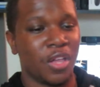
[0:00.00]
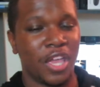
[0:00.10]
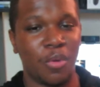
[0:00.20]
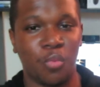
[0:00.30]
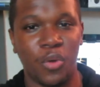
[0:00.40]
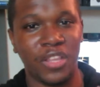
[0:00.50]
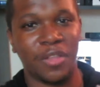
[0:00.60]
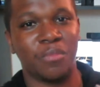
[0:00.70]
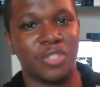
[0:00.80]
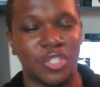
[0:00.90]
it
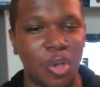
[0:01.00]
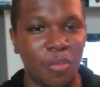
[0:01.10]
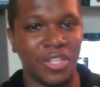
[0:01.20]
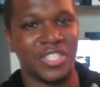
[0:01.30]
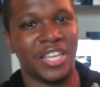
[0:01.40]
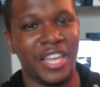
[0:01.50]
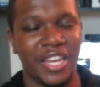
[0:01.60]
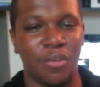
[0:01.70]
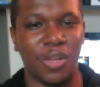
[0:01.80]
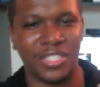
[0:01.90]
rhythm so much
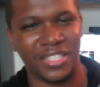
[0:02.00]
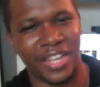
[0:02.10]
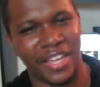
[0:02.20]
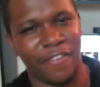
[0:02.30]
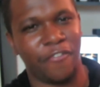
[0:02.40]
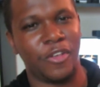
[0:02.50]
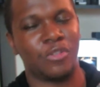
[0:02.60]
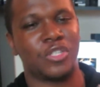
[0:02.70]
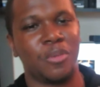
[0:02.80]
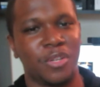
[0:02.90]
in, it wasn't like it
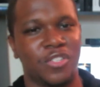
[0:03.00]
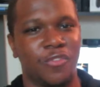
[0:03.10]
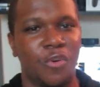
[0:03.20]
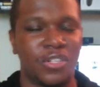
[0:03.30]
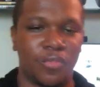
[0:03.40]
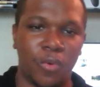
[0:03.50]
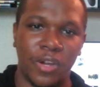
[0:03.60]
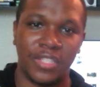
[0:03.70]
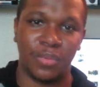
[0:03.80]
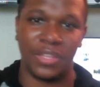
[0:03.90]
felt so much forced.
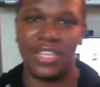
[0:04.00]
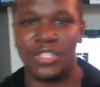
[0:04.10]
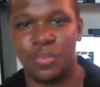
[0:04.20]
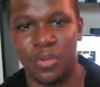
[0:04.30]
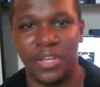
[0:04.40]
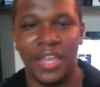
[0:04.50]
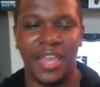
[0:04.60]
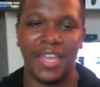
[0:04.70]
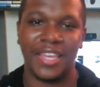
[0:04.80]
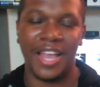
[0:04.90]
For us with this one,
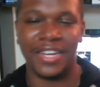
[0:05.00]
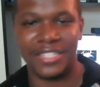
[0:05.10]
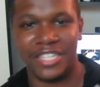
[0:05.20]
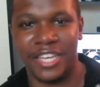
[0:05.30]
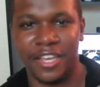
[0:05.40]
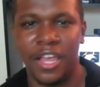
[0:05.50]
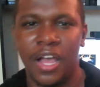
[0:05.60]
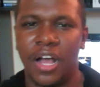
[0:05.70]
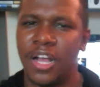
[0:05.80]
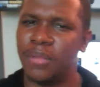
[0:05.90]
it kind of did.
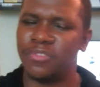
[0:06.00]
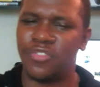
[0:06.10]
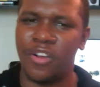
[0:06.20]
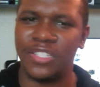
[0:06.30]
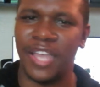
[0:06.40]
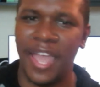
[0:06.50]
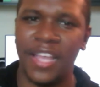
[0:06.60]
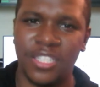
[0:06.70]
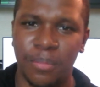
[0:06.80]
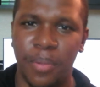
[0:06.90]
As far as the
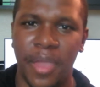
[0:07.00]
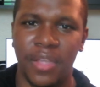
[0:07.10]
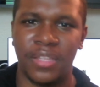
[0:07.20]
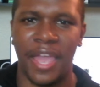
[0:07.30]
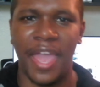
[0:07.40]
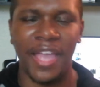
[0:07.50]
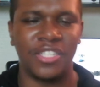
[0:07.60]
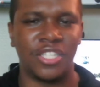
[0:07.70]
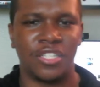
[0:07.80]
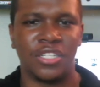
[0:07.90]
action pack, the
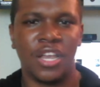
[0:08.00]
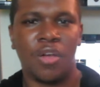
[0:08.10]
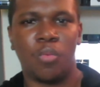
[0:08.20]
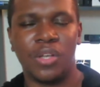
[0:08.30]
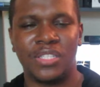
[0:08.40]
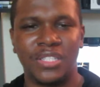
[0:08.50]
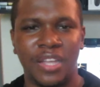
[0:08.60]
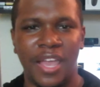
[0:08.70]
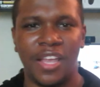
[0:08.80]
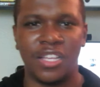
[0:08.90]
action
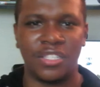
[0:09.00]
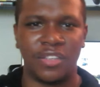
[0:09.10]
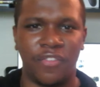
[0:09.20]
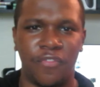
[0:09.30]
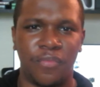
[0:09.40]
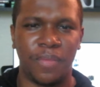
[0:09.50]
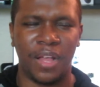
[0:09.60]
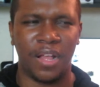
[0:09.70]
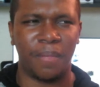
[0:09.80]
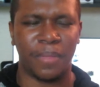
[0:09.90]
wasn't as
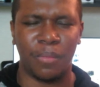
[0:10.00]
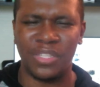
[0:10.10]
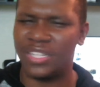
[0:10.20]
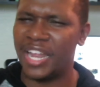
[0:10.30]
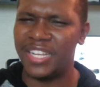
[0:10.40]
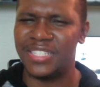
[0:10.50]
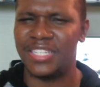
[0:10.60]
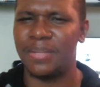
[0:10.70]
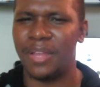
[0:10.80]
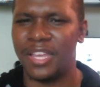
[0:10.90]
I didn't
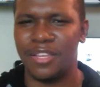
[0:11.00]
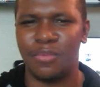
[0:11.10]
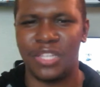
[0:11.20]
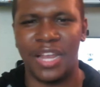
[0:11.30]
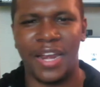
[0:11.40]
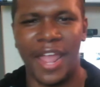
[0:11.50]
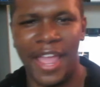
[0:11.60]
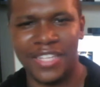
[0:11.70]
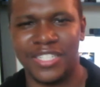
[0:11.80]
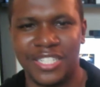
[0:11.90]
seem like it was a lot of
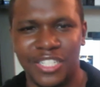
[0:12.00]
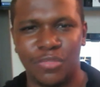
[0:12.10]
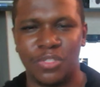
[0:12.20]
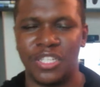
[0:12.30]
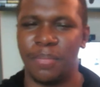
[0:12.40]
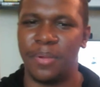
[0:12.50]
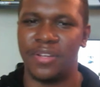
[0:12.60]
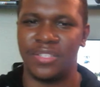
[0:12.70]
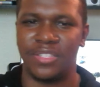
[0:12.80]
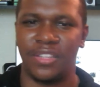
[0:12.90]
action in this one in
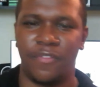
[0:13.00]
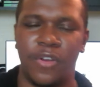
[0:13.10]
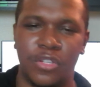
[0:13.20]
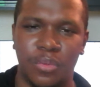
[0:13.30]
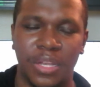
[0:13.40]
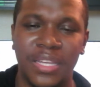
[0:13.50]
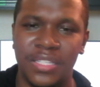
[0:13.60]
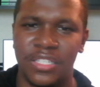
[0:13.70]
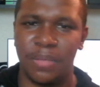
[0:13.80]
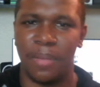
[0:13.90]
comparison to the first one. At
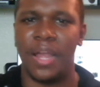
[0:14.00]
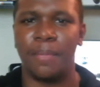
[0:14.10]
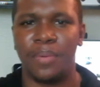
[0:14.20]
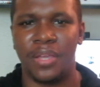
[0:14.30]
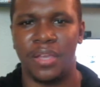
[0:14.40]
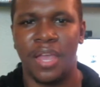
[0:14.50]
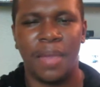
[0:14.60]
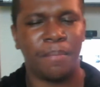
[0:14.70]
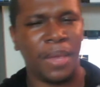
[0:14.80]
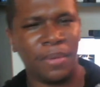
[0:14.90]
least to my opinion,
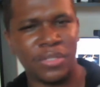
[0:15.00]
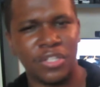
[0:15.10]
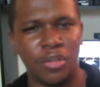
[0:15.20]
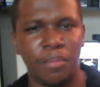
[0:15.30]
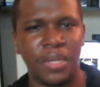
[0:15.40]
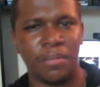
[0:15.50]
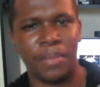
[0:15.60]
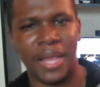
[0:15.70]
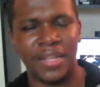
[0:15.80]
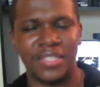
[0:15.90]
maybe it was a little
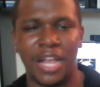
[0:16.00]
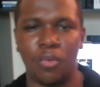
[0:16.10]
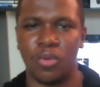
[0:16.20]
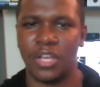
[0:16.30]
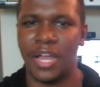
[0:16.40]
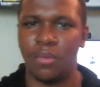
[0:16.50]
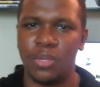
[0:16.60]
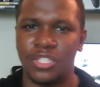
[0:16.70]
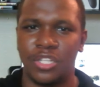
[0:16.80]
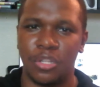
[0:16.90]
bit balanced. I kind of
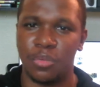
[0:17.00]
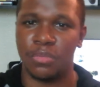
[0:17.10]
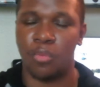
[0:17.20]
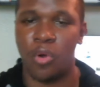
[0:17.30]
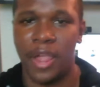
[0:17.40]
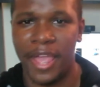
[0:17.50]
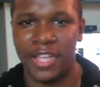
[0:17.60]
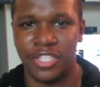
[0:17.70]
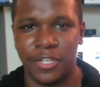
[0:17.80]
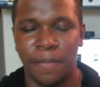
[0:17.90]
wish that there was more
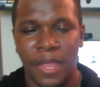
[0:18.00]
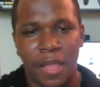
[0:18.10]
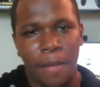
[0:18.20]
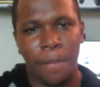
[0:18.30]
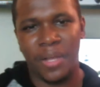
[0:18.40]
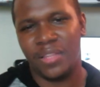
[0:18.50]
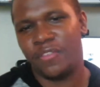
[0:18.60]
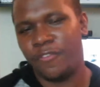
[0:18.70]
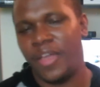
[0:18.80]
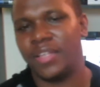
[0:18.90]
action,
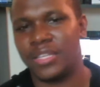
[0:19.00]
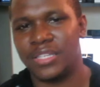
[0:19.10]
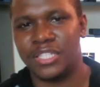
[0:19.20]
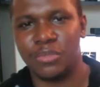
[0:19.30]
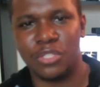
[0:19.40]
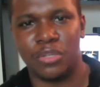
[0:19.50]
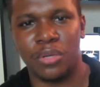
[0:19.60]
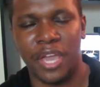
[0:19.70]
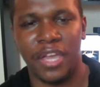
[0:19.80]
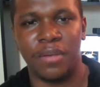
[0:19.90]
but the fact is, it was
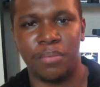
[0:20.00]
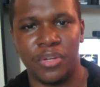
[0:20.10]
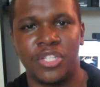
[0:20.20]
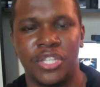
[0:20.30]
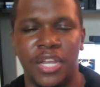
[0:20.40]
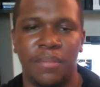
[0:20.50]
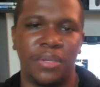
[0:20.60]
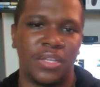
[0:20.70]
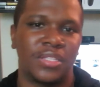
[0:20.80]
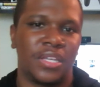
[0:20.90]
okay and appreciated
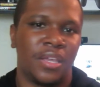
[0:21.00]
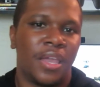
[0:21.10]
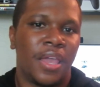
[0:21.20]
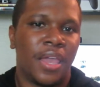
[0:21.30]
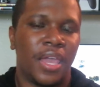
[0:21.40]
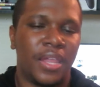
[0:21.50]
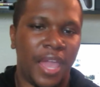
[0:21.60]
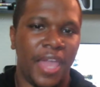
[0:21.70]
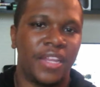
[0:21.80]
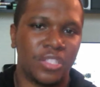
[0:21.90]
because it
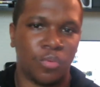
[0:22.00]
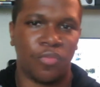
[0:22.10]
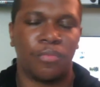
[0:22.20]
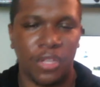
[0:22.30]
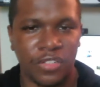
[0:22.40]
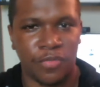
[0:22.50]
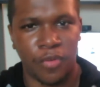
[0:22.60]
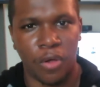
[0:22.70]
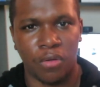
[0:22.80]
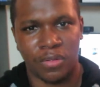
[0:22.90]
had its
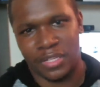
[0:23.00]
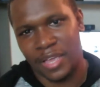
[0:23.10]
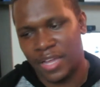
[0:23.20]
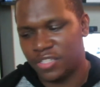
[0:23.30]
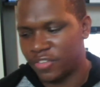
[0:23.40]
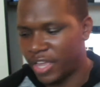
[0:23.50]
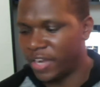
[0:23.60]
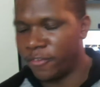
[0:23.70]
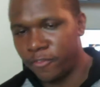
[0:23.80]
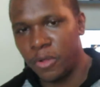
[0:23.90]
flow. It had its
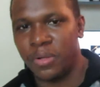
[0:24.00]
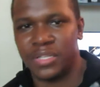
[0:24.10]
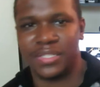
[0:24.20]
kind of flow in a